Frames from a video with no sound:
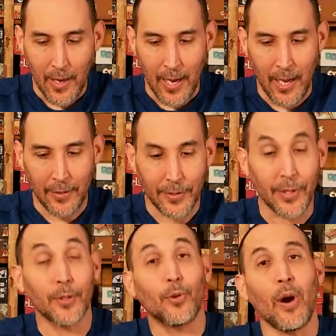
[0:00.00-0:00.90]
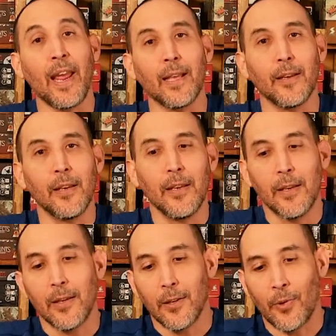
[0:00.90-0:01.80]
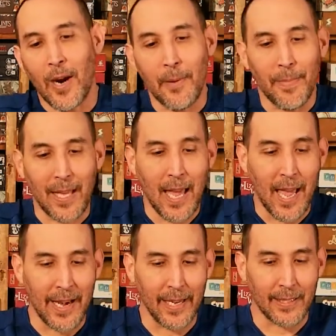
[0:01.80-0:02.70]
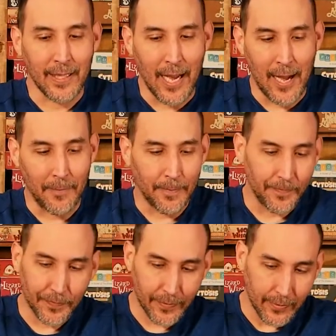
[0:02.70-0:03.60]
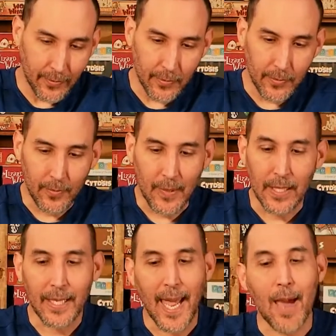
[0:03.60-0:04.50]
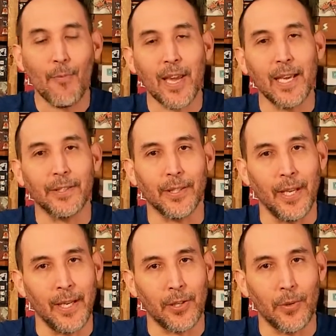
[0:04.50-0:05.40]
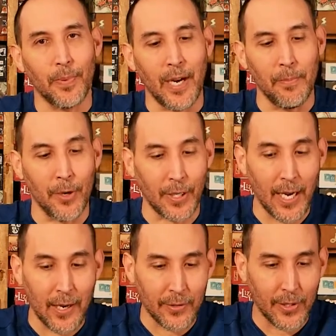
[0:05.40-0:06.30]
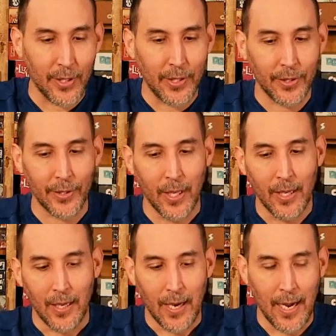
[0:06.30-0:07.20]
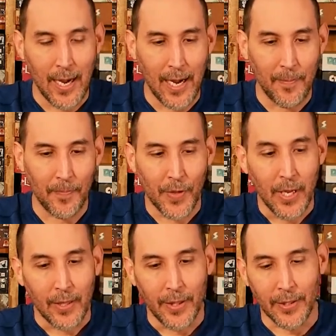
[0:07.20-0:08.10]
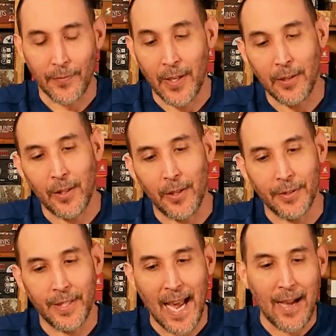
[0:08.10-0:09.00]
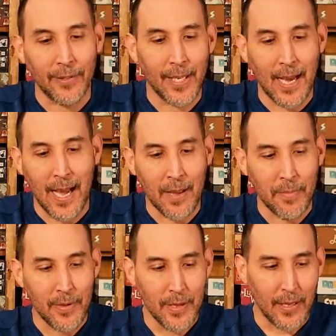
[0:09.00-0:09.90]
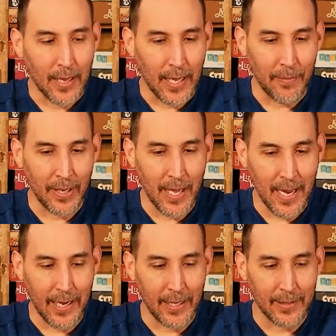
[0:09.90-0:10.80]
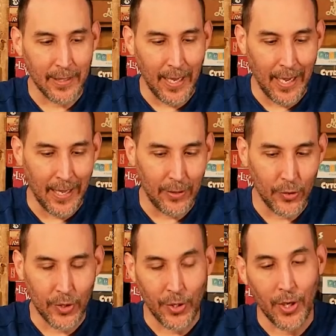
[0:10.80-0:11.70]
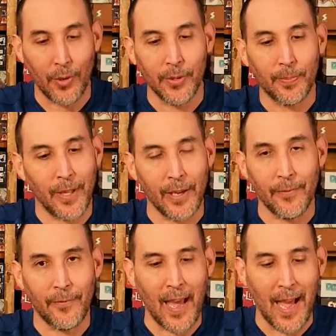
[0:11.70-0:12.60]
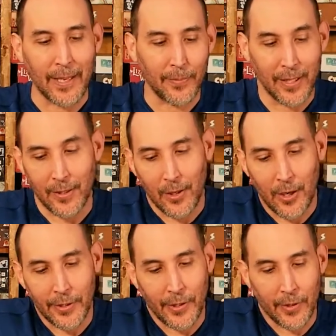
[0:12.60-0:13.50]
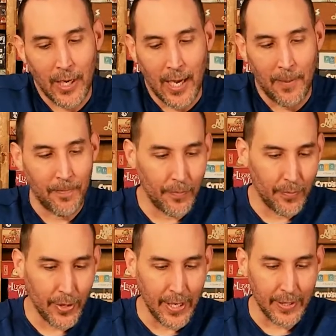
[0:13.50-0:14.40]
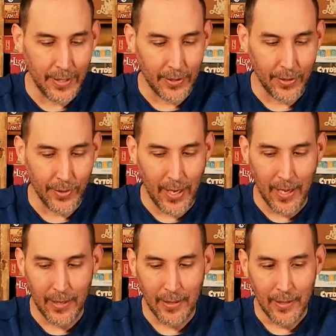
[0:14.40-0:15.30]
Uh, so great, great mechanics. Um, can't wait until they incorporate more characters. Um, there's very little downtime in the mechanics, and so you're always playing fast because the cards are um, pretty easy to uh,